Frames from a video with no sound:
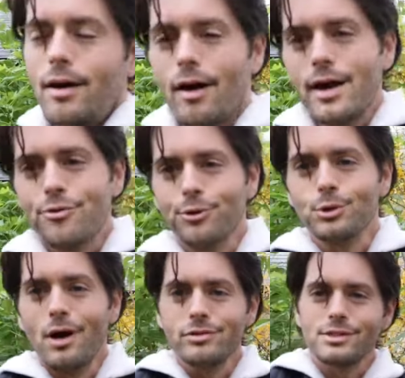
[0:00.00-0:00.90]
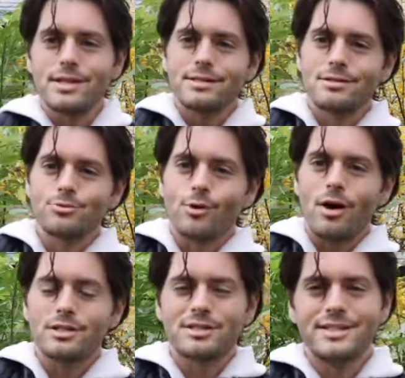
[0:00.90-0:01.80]
All right, fruit lovers, this is
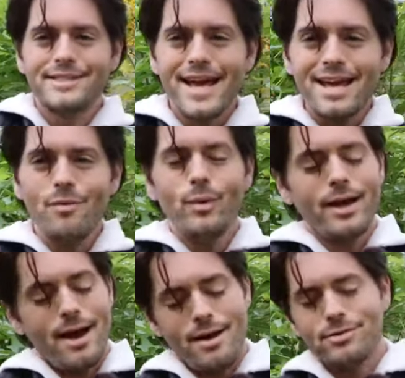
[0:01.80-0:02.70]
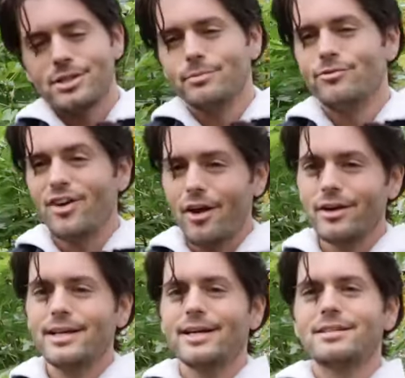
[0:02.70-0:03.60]
Ross. Today we have some
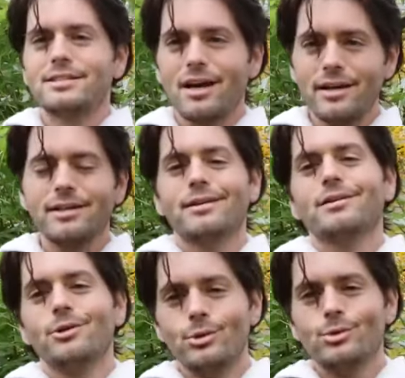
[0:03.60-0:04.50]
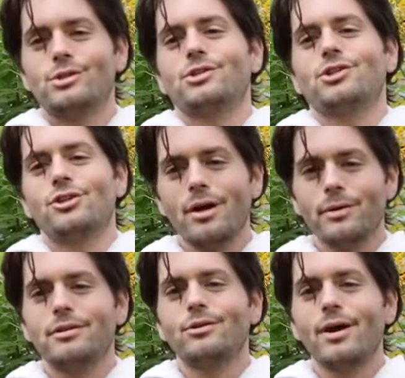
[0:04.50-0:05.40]
very exciting news to share
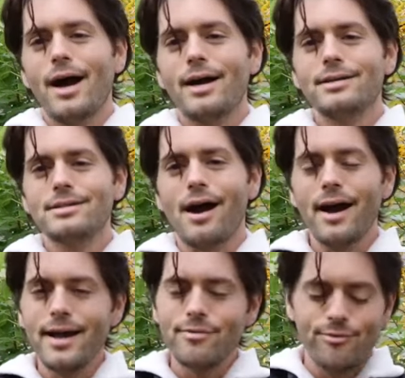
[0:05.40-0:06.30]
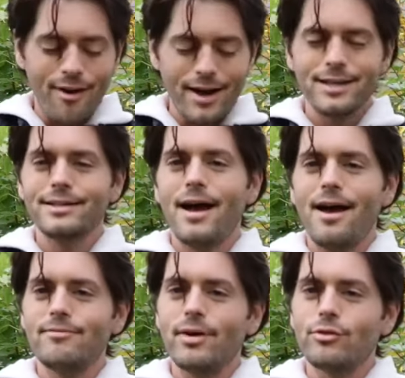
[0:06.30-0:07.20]
with you guys. I finally
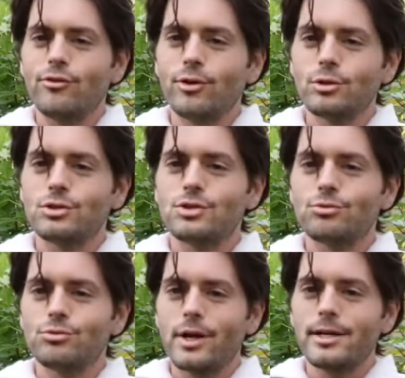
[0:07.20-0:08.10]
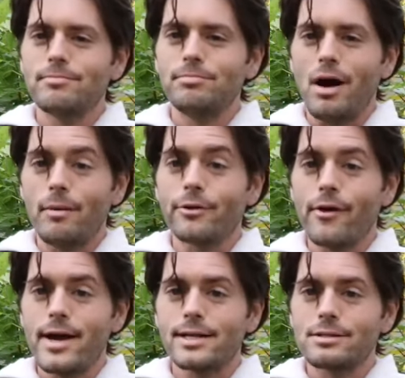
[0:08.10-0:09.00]
have my first ripe
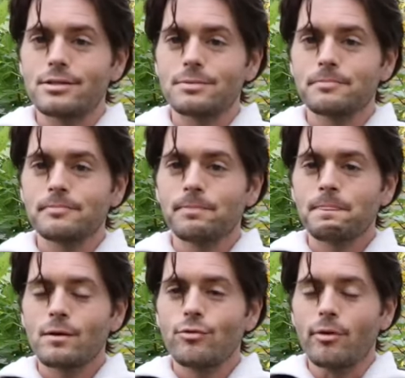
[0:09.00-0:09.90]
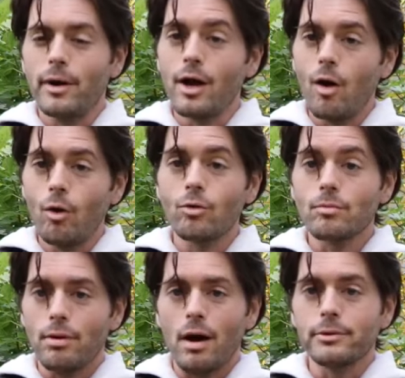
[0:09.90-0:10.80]
pomegranates from my
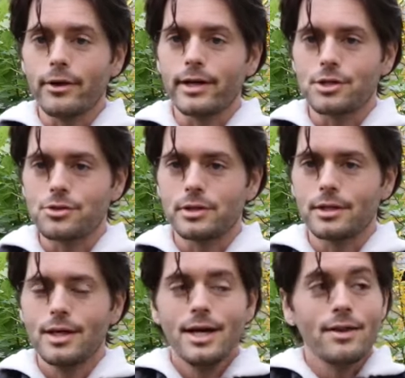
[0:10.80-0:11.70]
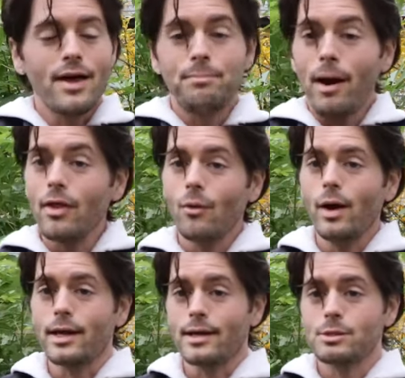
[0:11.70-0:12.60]
own pomegranate tree. That, by the
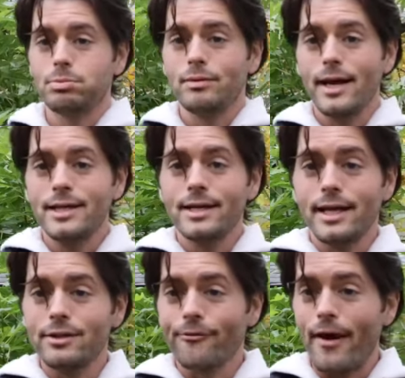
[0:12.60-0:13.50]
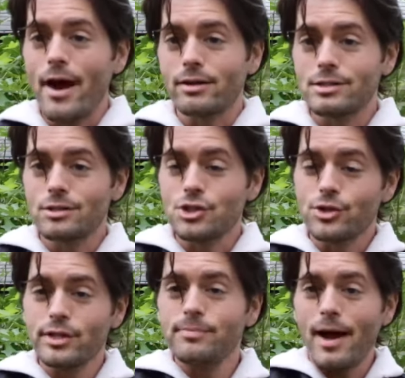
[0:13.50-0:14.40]
way, is planted in the ground. It's the
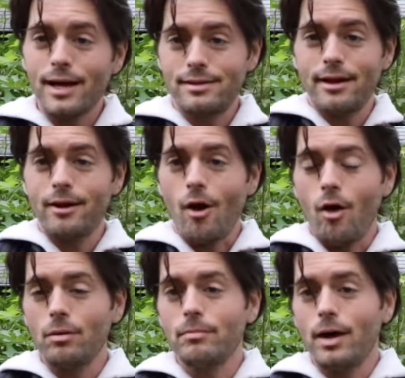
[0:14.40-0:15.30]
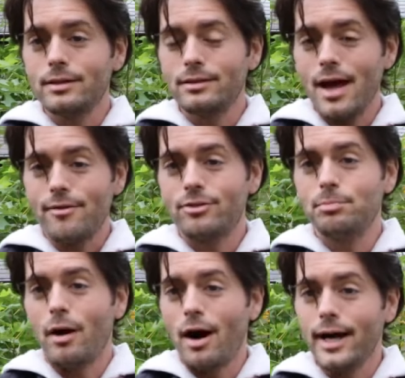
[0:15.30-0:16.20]
tree back there on
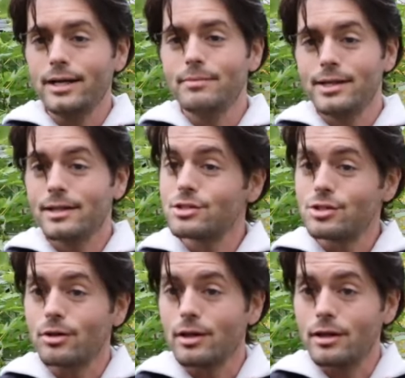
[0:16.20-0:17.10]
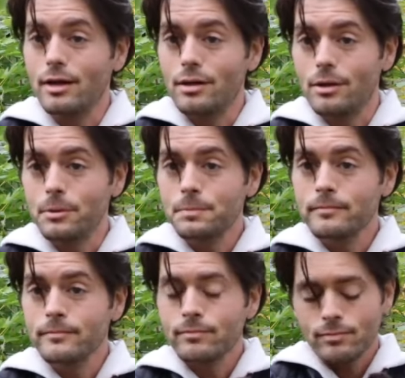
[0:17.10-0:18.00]
left behind me that's turning yellow
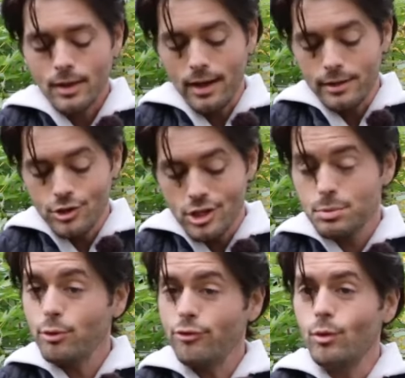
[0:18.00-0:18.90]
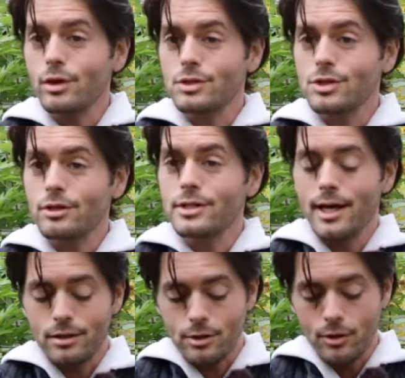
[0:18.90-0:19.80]
just before it turned
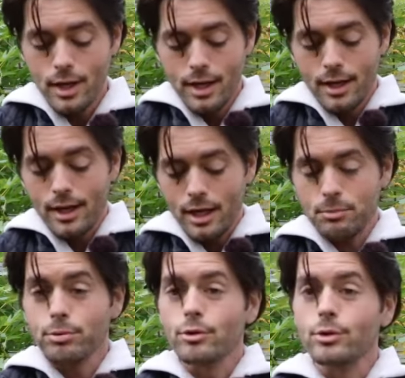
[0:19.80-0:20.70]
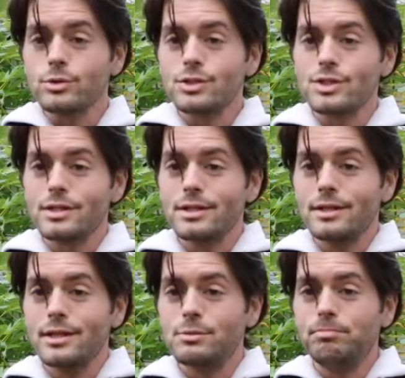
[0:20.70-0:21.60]
yellow, it produced
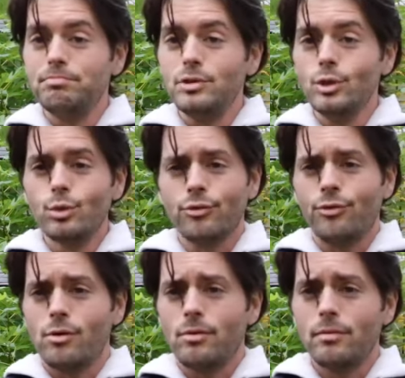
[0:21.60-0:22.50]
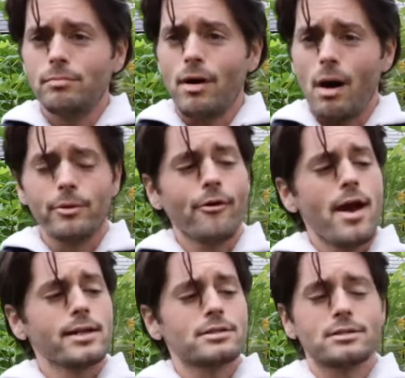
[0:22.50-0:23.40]
these beautiful
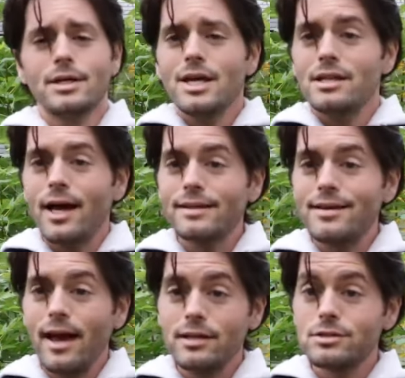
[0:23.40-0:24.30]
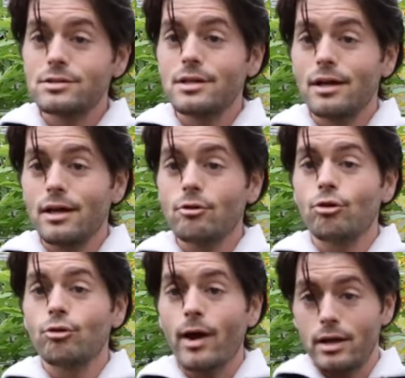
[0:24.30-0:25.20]
pomegranates that taste
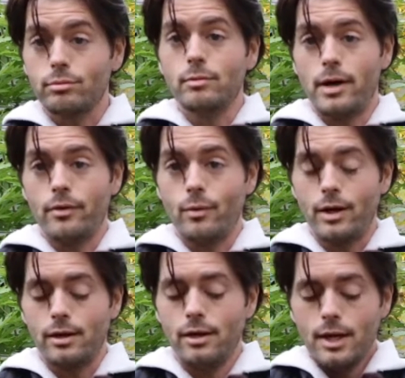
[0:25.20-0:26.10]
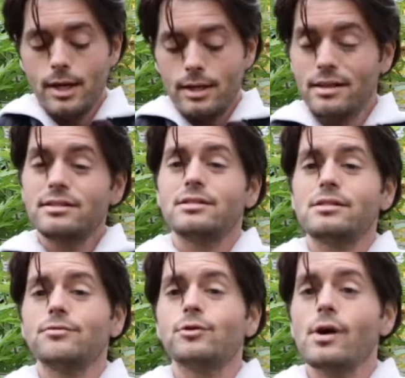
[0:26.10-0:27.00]
incredible, by the way. This
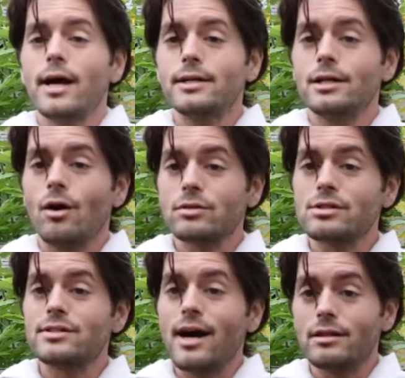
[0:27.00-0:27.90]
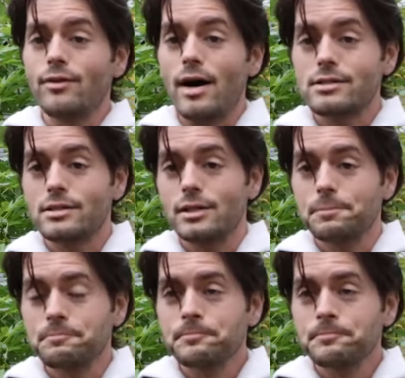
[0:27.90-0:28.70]
is the variety called Salavatski.